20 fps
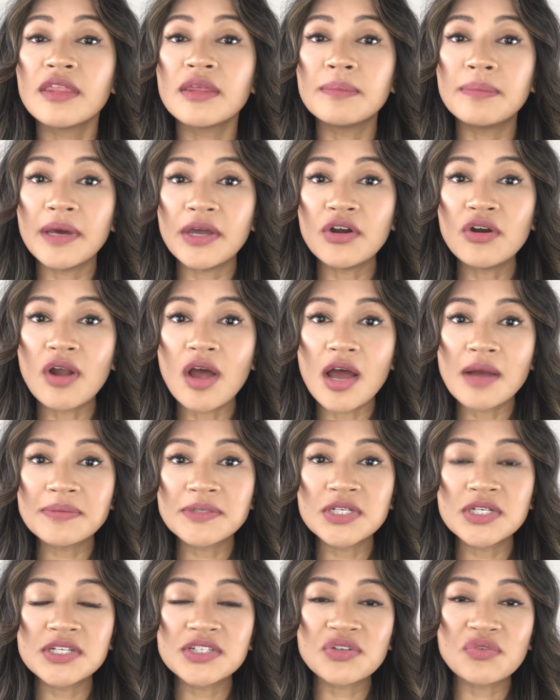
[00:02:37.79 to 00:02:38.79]
The better
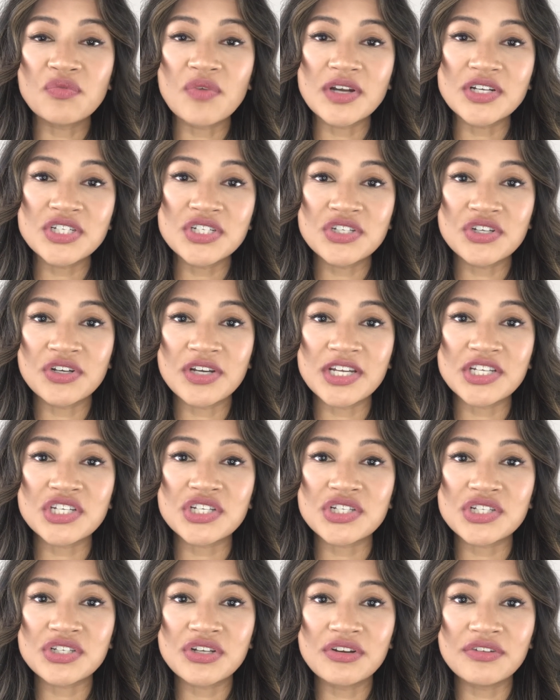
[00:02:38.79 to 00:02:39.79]
option is a registered
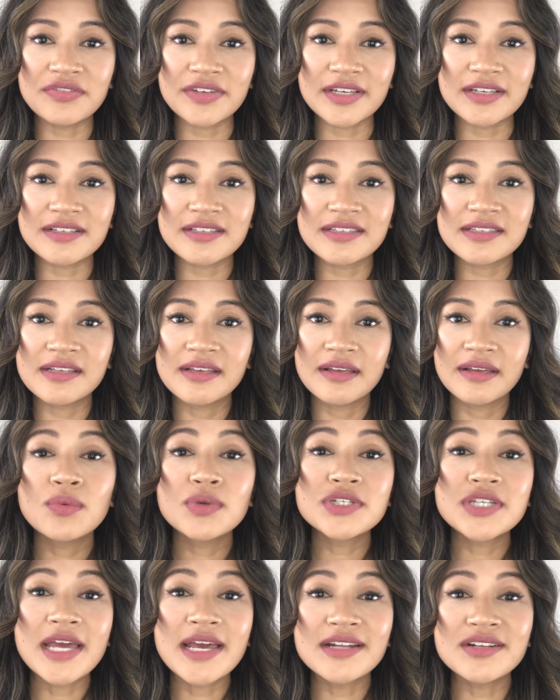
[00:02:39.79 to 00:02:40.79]
agent service,
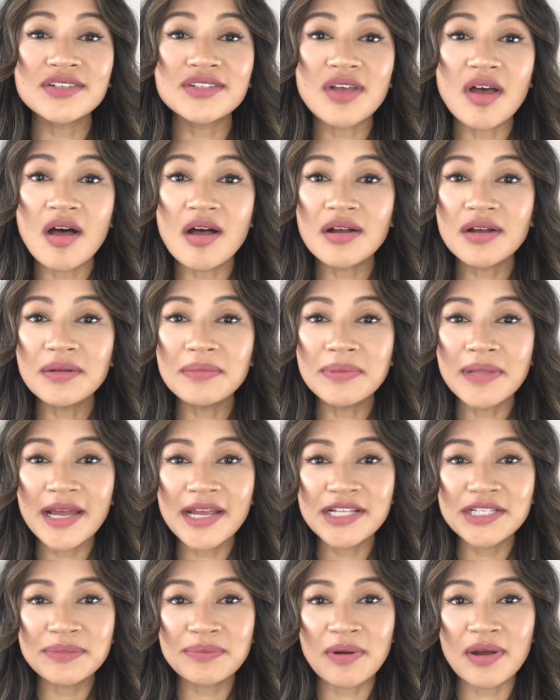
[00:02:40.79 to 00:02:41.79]
which handles all
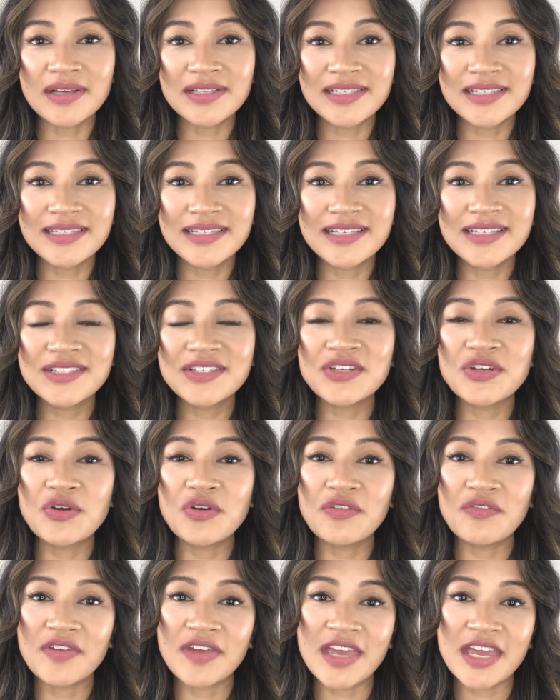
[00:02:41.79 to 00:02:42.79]
compliance processes,
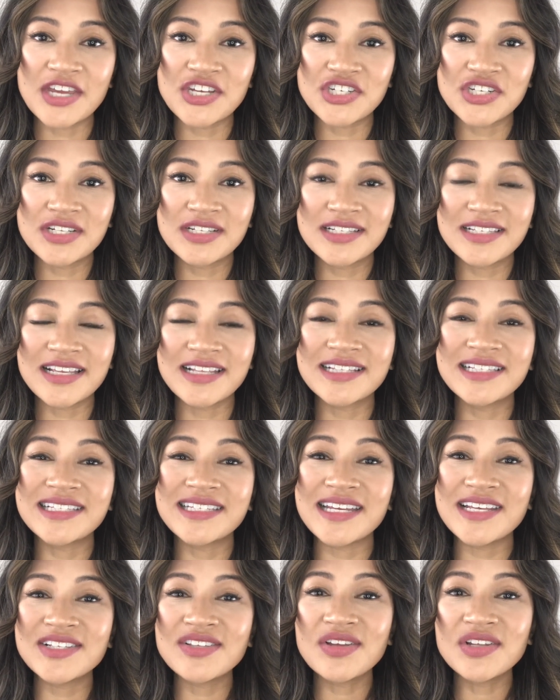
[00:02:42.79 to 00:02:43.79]
notifications, and
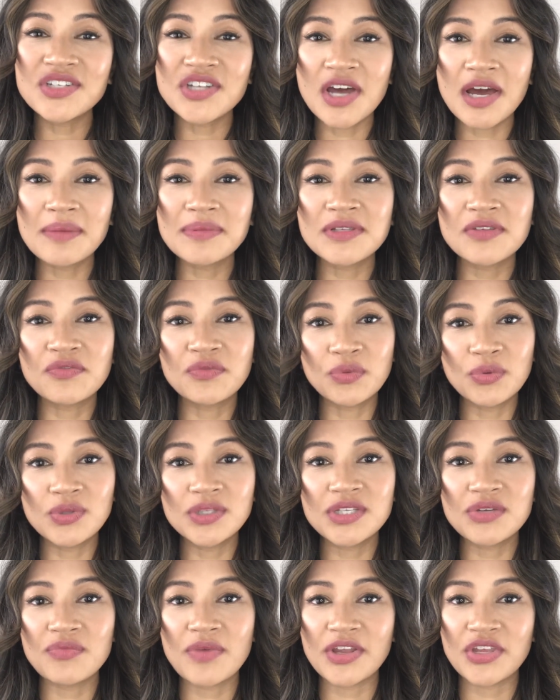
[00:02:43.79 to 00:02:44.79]
stays on top of
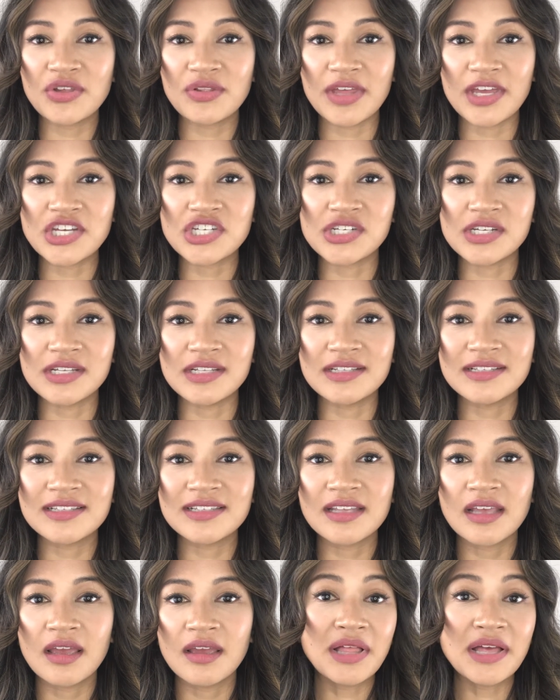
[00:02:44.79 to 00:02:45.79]
rules and regulations.
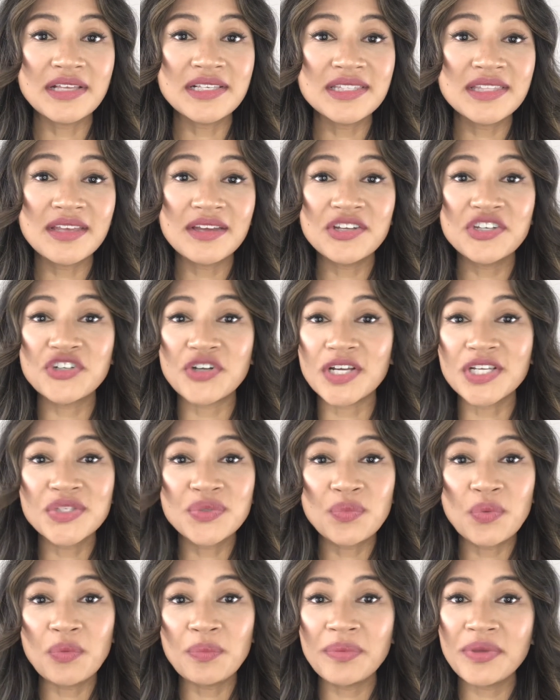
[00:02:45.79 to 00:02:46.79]
Plus, the address
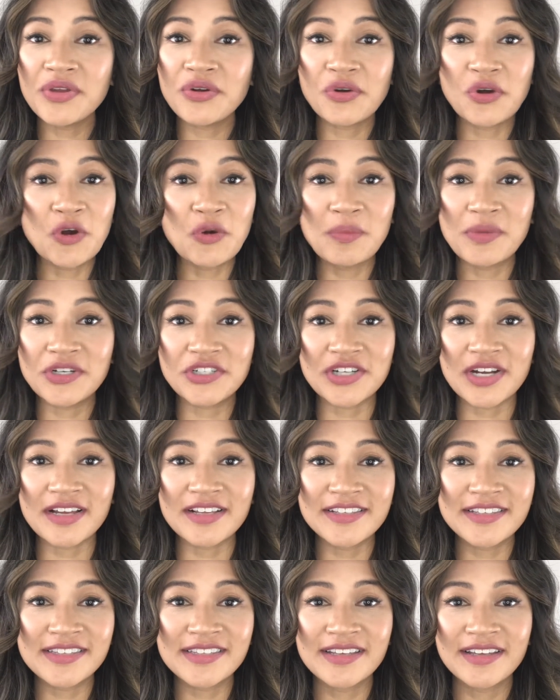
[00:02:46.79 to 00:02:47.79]
won't be your home
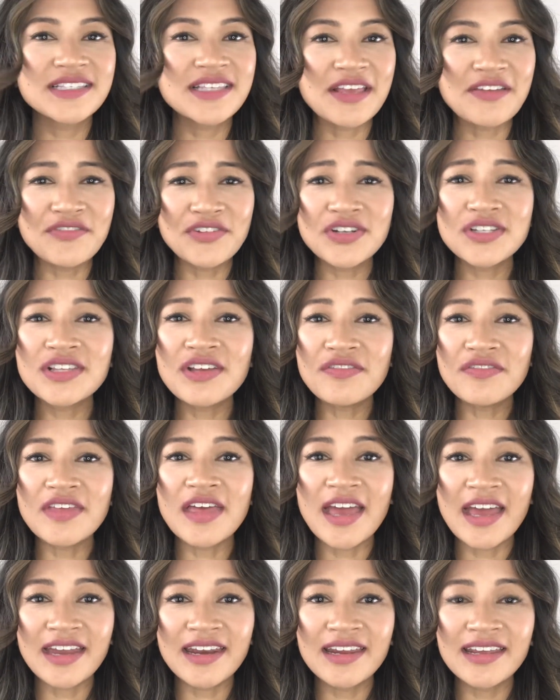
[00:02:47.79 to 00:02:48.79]
address. Save yourself the
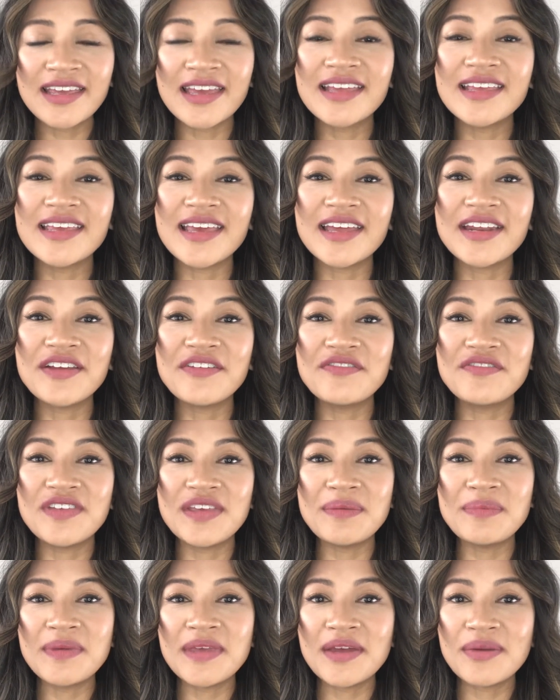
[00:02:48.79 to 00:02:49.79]
headache and get a
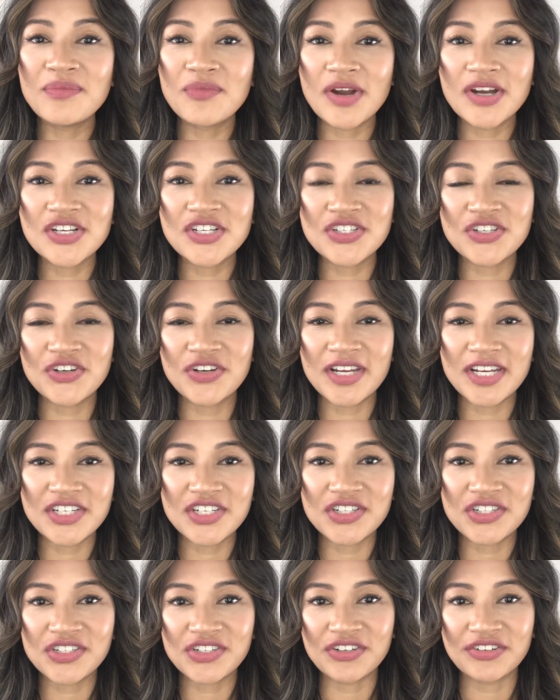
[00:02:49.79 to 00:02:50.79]
VPM registered agent